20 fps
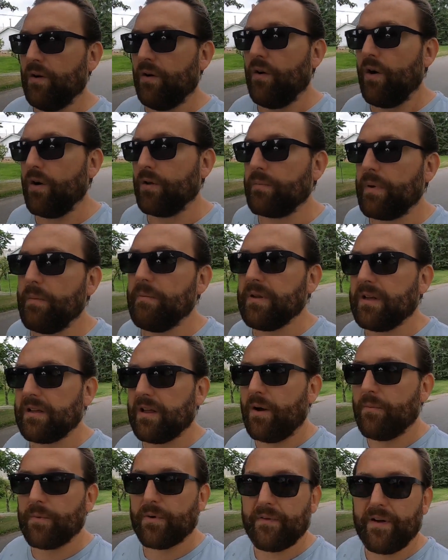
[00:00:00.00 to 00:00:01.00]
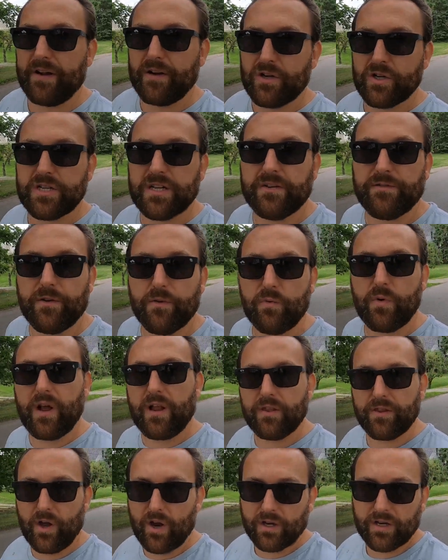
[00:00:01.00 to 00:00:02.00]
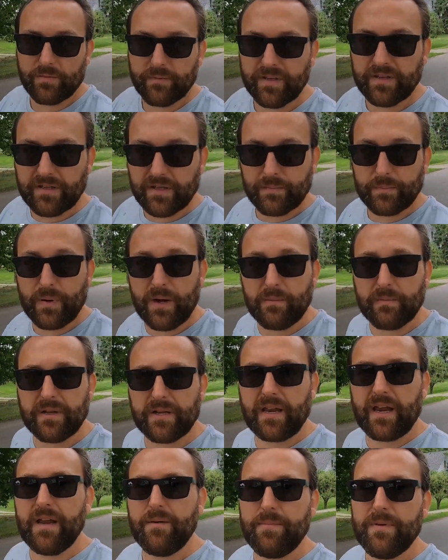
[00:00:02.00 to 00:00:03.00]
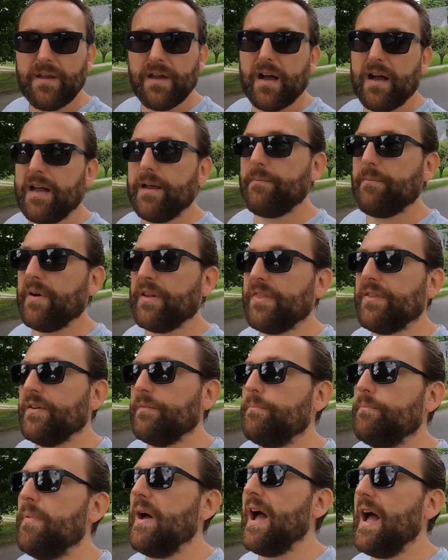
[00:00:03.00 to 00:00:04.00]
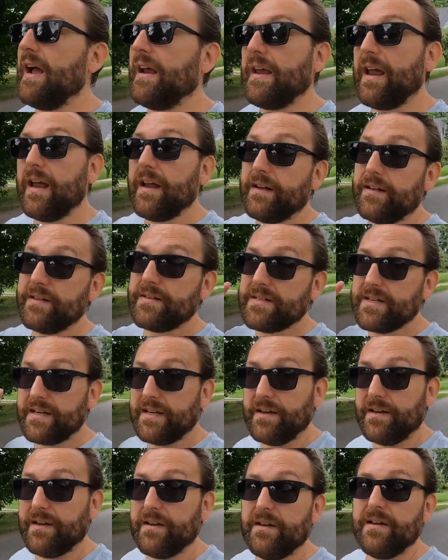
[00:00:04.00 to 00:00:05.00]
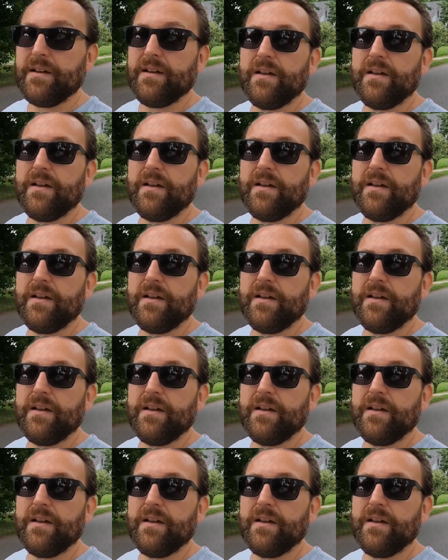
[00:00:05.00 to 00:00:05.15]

all public cloud providers have a well-documented public API, but the backend is hidden.